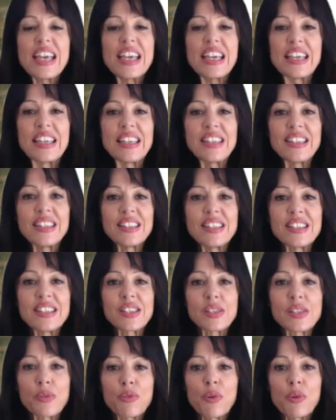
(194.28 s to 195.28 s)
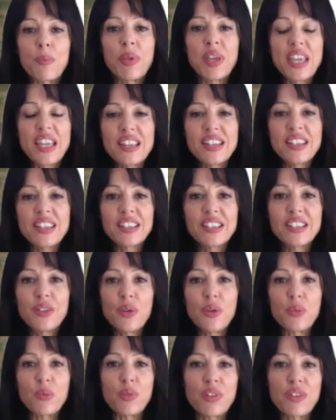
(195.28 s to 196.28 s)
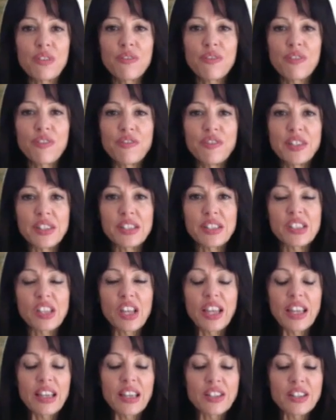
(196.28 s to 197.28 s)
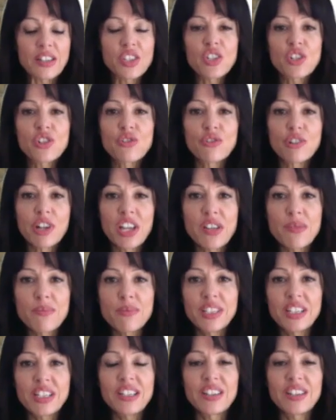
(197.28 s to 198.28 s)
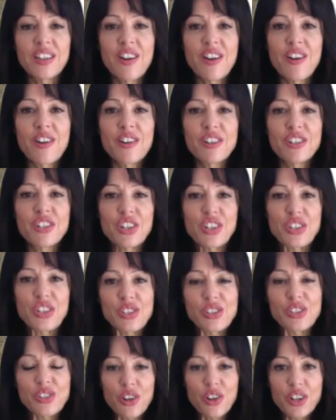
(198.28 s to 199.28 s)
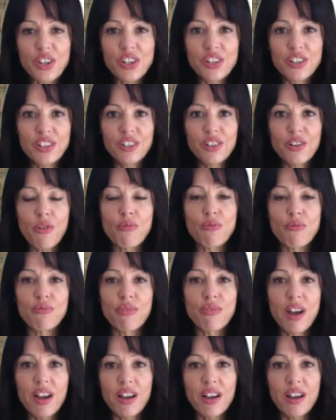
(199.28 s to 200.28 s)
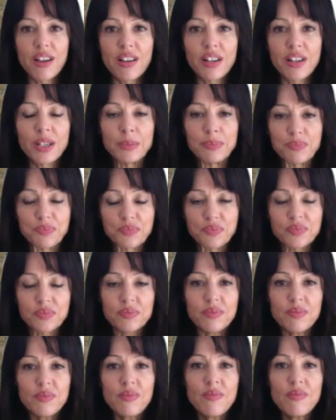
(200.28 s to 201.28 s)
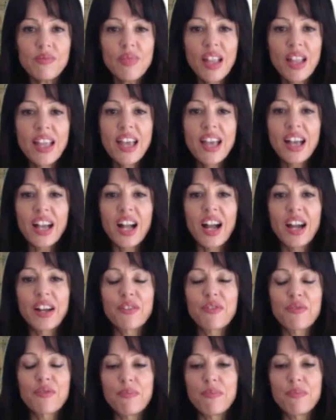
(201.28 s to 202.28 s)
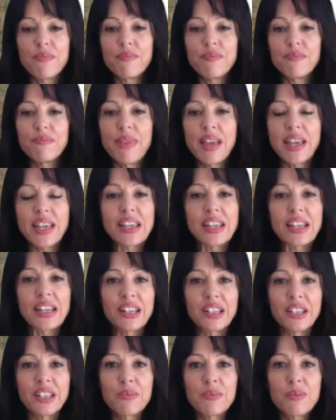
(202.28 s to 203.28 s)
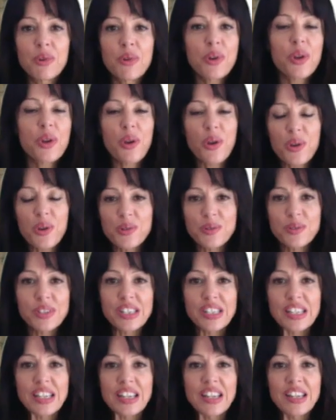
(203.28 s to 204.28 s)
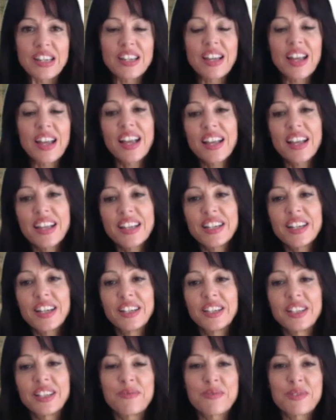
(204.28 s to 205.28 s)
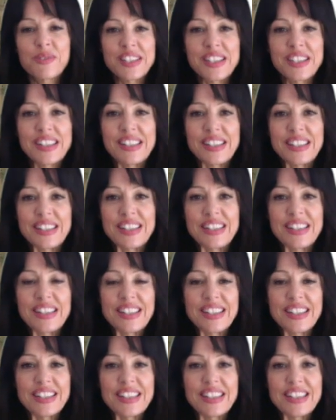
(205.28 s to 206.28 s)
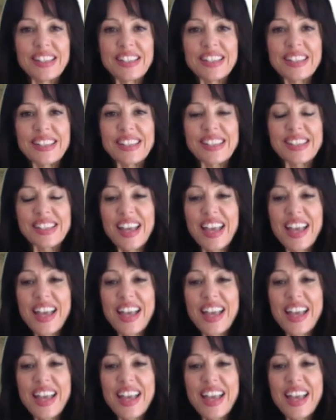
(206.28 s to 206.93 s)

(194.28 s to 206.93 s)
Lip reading: is repeated with this extremely large circular rug, kind of making it a little more cozy and a little more 60s. It is